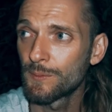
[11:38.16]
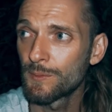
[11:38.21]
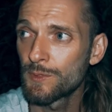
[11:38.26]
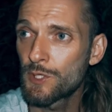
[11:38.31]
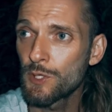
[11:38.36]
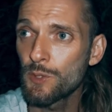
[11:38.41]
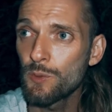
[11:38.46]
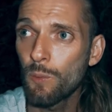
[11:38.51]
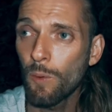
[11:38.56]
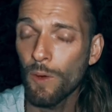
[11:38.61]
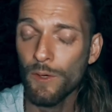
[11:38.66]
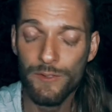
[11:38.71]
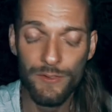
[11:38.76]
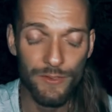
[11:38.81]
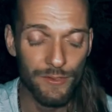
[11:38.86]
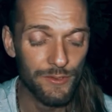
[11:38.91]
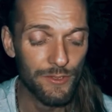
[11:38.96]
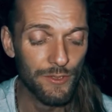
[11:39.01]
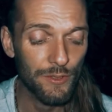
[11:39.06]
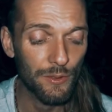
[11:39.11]
do want
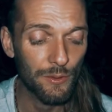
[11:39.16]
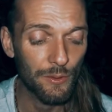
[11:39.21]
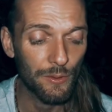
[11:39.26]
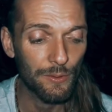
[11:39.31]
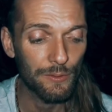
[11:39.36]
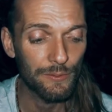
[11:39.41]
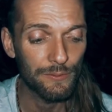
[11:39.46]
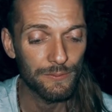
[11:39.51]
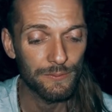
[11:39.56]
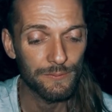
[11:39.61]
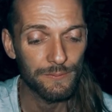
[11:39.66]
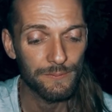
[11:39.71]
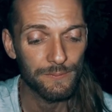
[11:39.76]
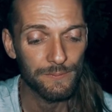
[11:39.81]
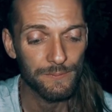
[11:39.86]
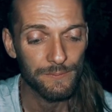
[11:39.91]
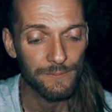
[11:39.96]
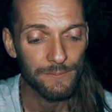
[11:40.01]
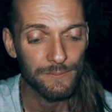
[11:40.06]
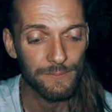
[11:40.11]
to go
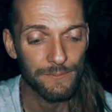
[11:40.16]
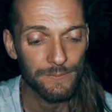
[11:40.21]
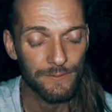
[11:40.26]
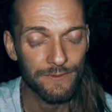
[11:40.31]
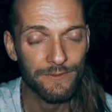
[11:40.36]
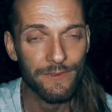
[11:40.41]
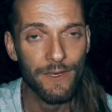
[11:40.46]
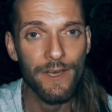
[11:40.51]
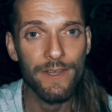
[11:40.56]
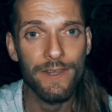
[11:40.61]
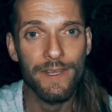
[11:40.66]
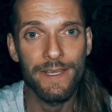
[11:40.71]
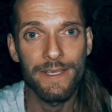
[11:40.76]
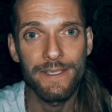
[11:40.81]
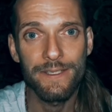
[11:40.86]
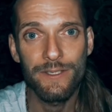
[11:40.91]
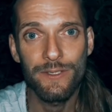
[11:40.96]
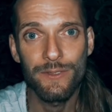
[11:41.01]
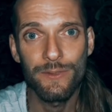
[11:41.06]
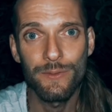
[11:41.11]
further
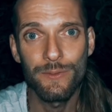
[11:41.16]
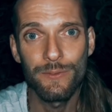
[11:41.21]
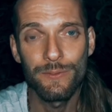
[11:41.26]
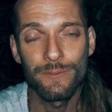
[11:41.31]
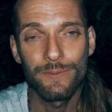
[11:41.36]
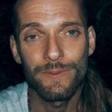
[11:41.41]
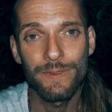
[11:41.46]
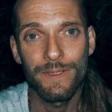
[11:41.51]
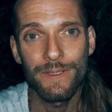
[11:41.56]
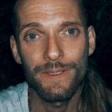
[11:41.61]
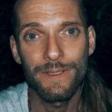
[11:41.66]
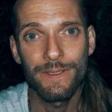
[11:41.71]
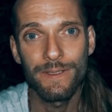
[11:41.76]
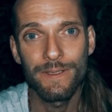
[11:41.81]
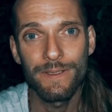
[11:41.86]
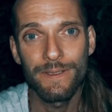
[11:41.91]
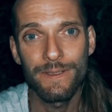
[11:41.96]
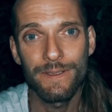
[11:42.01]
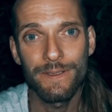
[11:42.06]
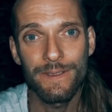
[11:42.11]
into
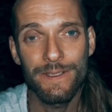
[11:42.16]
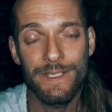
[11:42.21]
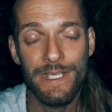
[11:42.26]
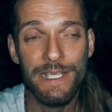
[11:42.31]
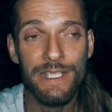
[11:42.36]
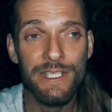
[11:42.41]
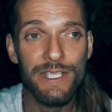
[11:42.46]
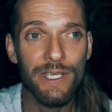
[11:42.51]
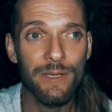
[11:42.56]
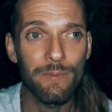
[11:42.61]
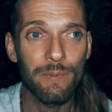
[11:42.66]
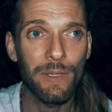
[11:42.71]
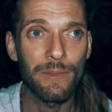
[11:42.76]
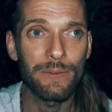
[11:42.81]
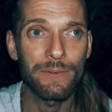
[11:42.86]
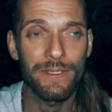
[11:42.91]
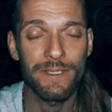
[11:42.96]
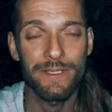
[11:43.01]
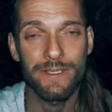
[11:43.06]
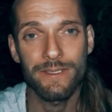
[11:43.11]
teaching
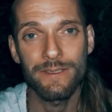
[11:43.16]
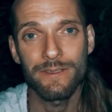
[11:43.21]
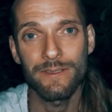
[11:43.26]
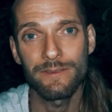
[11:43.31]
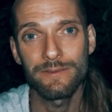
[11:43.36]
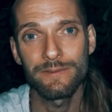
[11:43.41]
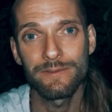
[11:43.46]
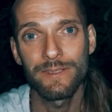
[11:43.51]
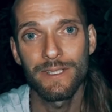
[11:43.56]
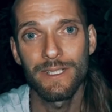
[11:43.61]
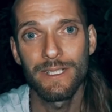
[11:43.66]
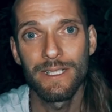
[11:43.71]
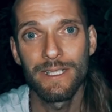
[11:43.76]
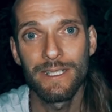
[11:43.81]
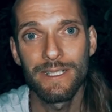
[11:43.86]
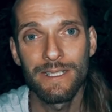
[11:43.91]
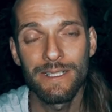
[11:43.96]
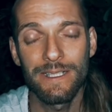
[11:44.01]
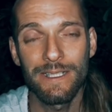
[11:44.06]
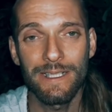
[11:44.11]
about this stuff.
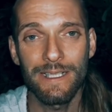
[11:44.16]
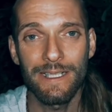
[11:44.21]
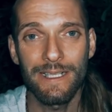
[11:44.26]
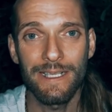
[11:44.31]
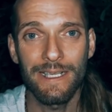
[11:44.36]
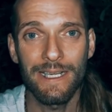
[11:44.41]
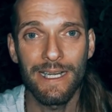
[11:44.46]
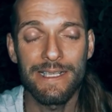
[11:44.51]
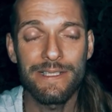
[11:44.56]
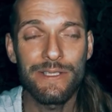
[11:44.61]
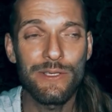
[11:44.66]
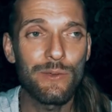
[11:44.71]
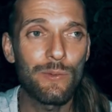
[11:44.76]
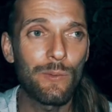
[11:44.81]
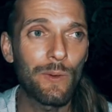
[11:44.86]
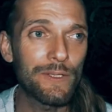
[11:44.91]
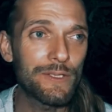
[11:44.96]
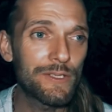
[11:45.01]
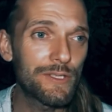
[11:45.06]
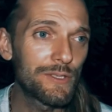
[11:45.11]
I do
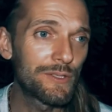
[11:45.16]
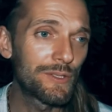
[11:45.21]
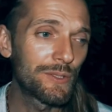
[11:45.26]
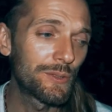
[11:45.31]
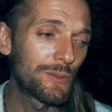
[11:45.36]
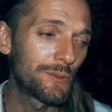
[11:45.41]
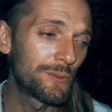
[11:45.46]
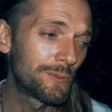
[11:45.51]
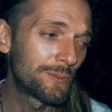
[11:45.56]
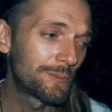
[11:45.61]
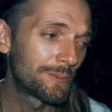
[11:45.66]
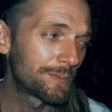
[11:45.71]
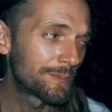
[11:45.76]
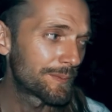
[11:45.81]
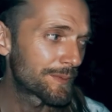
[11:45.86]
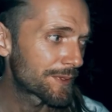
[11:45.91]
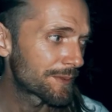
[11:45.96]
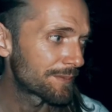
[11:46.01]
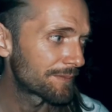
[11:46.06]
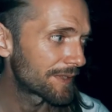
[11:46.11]
want to do
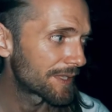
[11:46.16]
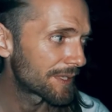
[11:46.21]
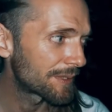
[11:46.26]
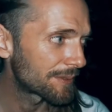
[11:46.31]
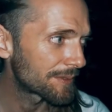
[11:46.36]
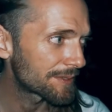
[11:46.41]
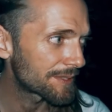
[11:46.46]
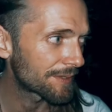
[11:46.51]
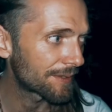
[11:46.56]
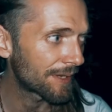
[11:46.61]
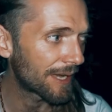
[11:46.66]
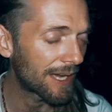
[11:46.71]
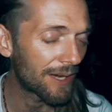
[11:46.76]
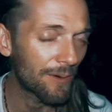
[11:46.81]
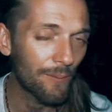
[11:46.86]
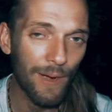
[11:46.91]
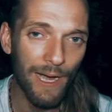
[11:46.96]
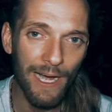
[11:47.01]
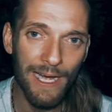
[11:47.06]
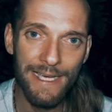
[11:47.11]
some videos on
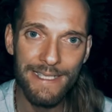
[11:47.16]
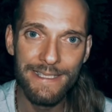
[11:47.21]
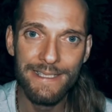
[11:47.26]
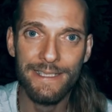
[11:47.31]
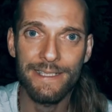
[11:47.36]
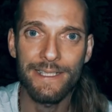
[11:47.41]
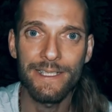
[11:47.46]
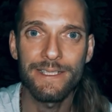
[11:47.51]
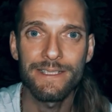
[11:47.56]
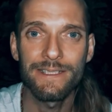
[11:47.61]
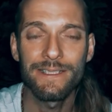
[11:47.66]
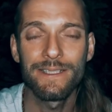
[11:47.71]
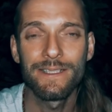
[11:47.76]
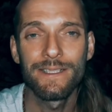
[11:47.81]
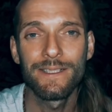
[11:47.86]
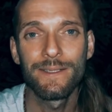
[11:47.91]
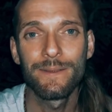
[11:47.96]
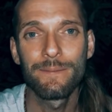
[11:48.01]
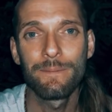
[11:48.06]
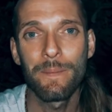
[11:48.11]
how I did it,
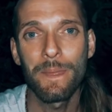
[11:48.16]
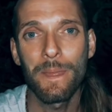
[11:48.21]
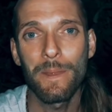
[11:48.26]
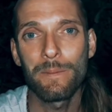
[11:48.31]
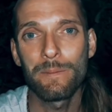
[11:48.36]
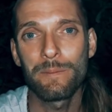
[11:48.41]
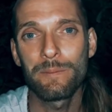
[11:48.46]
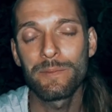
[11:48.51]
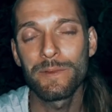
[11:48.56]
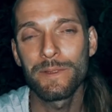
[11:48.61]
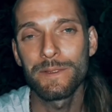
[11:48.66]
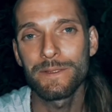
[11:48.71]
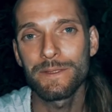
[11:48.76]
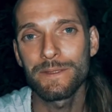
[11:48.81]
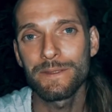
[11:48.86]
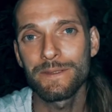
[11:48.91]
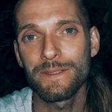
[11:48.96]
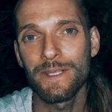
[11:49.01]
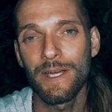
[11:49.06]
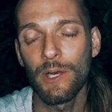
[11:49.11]
but
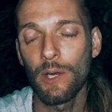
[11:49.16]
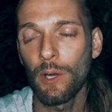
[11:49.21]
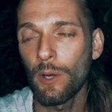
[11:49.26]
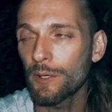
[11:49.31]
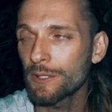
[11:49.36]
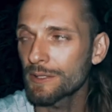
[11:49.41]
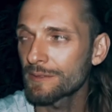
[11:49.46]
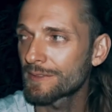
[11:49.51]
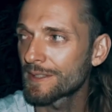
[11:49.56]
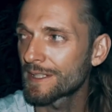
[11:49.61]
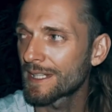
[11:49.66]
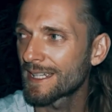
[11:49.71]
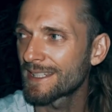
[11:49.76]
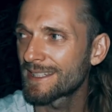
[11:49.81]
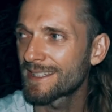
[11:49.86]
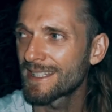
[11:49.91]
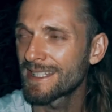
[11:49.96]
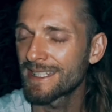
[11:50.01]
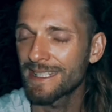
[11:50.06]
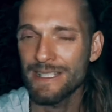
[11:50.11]
a lot of it I
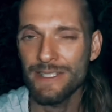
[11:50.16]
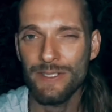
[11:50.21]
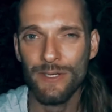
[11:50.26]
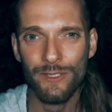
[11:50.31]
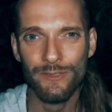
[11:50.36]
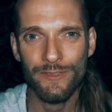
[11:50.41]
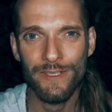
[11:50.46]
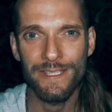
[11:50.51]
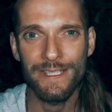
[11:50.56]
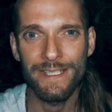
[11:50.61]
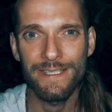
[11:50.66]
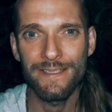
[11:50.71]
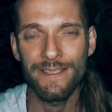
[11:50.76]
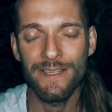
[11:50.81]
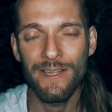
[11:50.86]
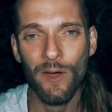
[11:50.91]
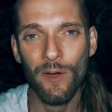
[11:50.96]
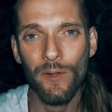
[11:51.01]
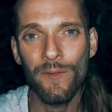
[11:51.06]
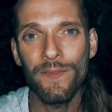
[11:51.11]
think is already
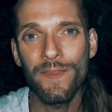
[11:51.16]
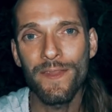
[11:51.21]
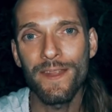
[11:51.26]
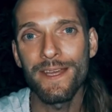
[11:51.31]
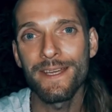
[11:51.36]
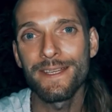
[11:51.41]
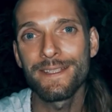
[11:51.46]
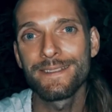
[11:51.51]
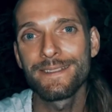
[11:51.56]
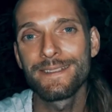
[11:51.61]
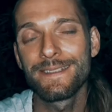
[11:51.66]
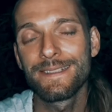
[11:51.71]
on there.